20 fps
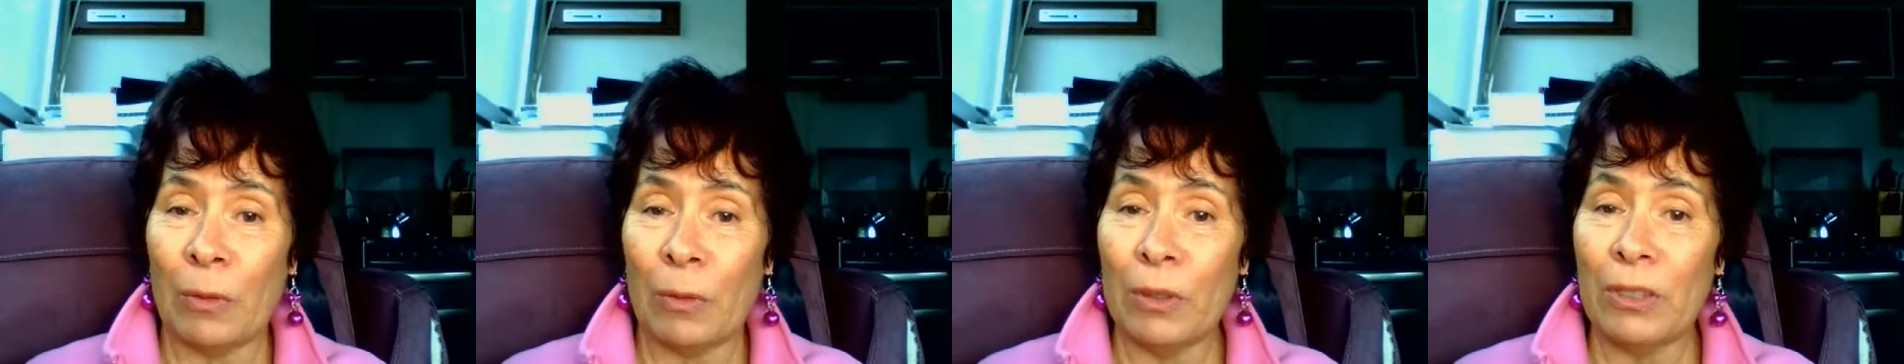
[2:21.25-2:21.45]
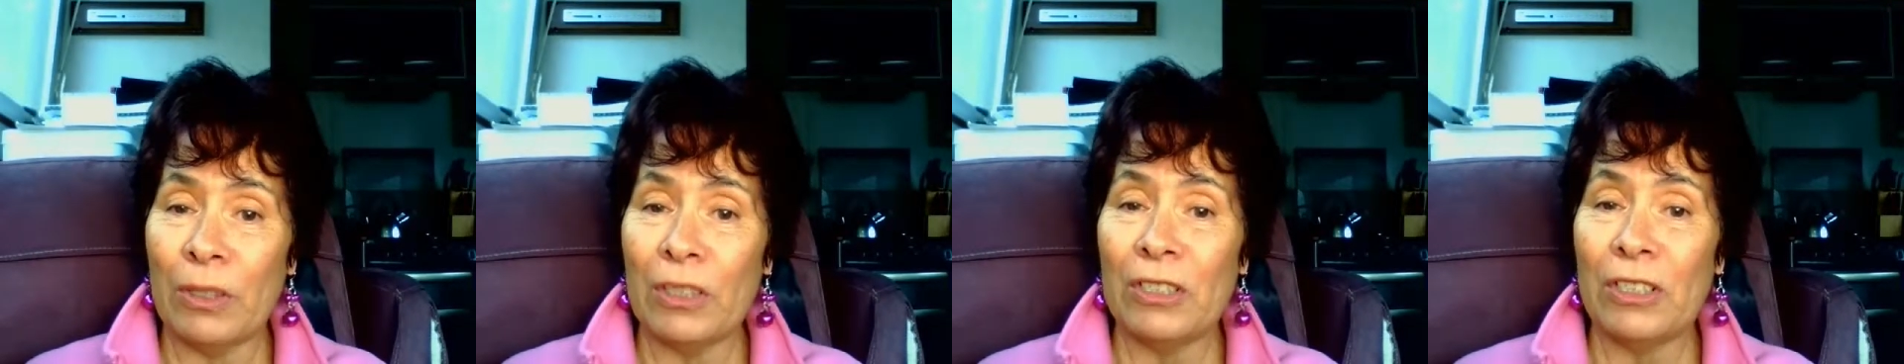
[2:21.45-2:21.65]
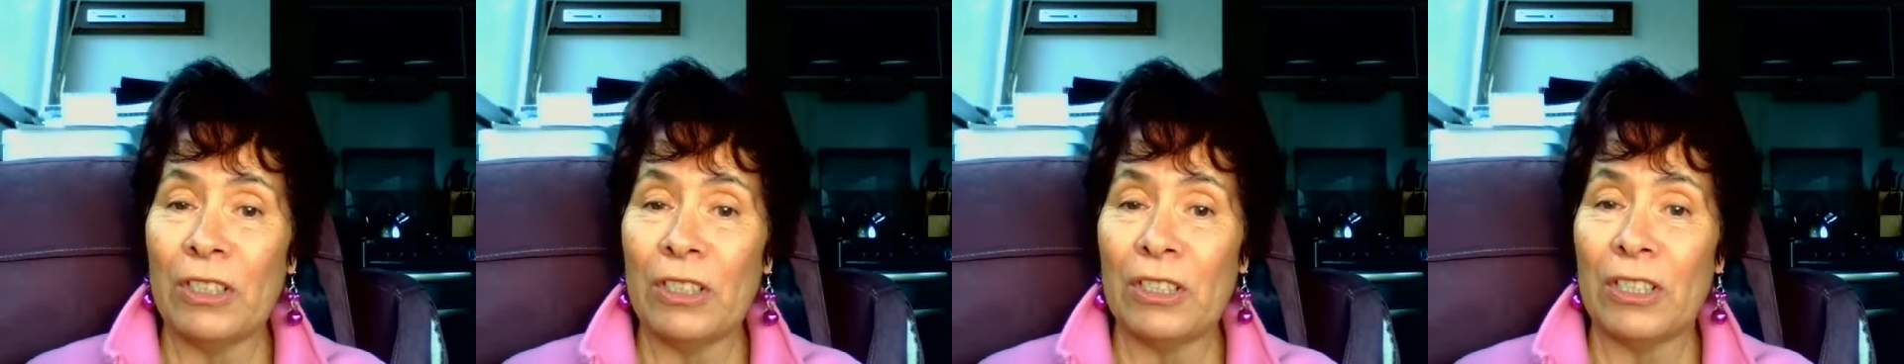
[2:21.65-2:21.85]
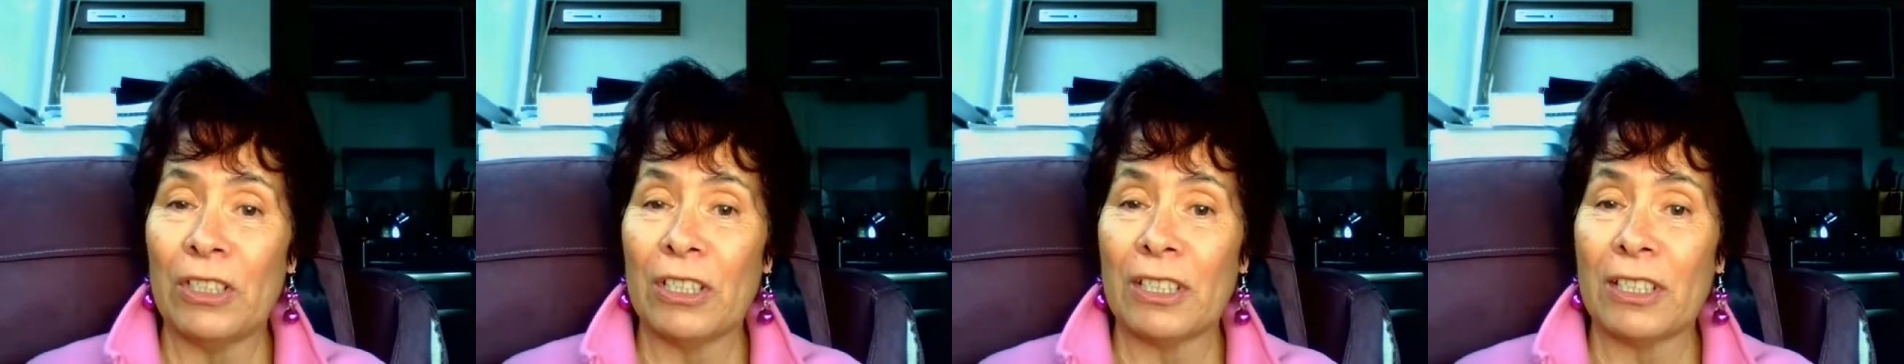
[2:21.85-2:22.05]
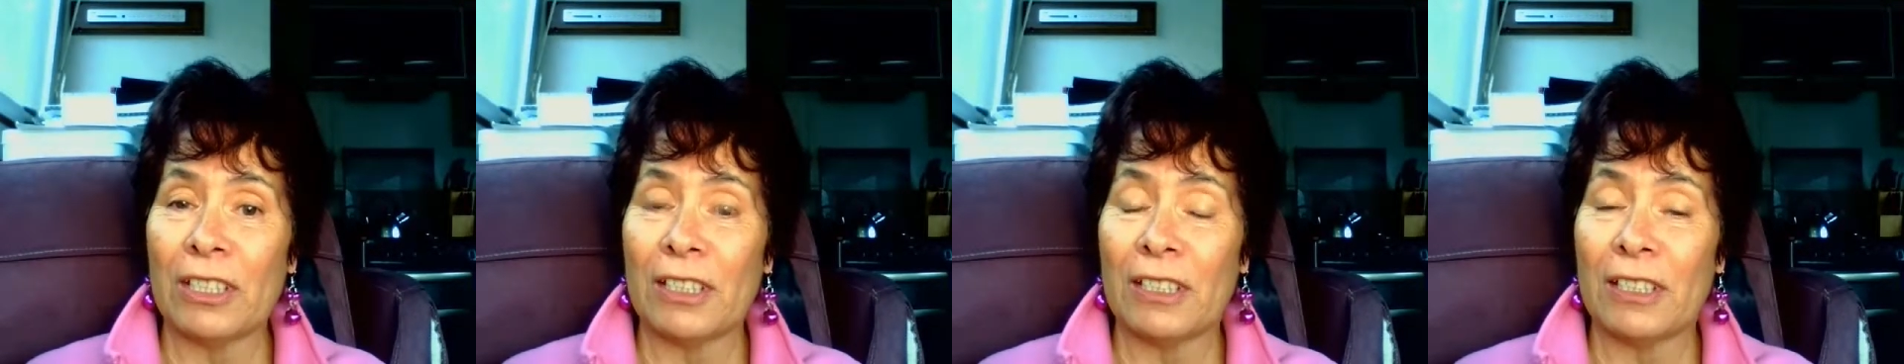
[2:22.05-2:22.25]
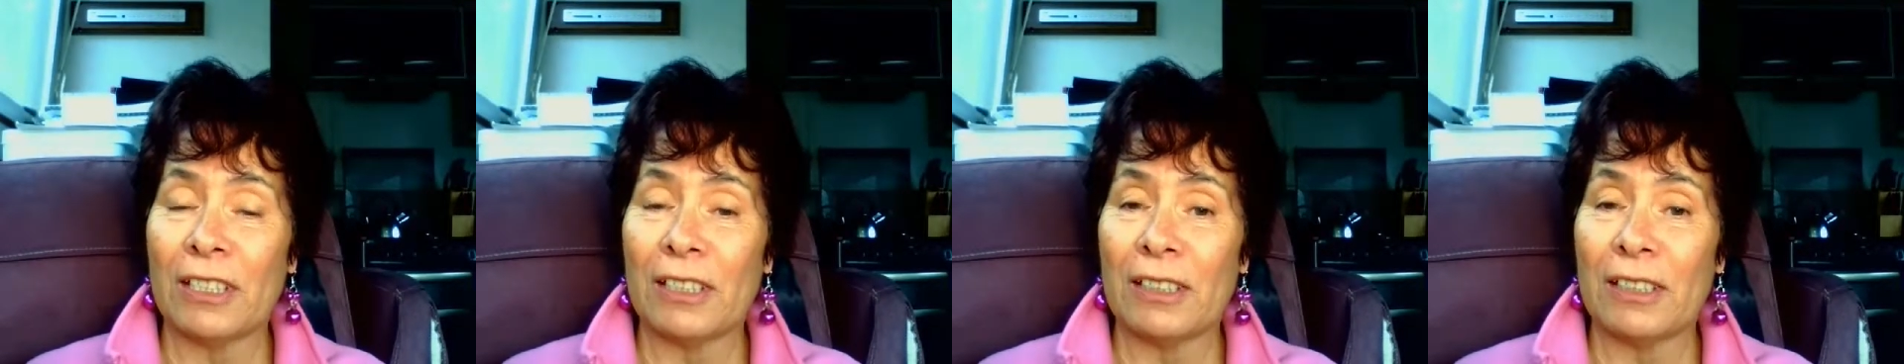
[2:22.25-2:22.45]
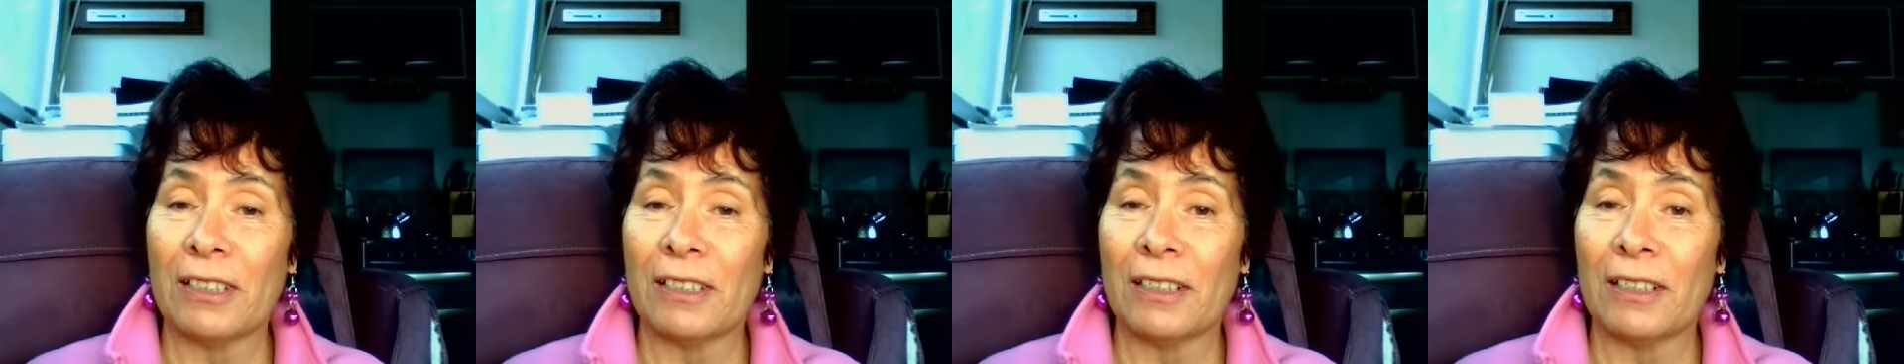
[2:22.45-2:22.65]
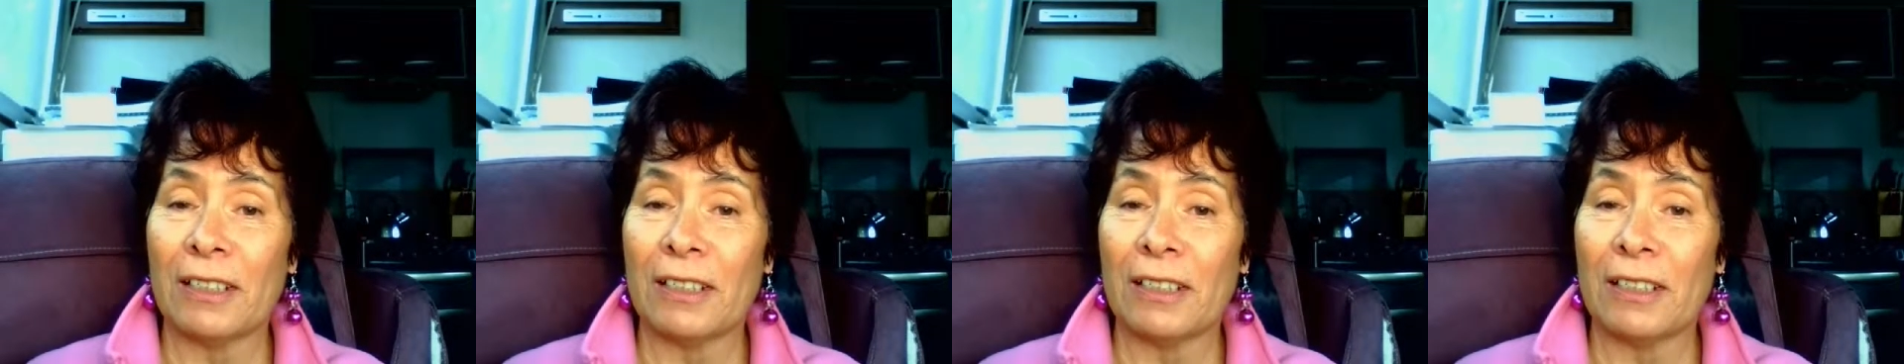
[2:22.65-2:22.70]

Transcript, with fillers: wanted to just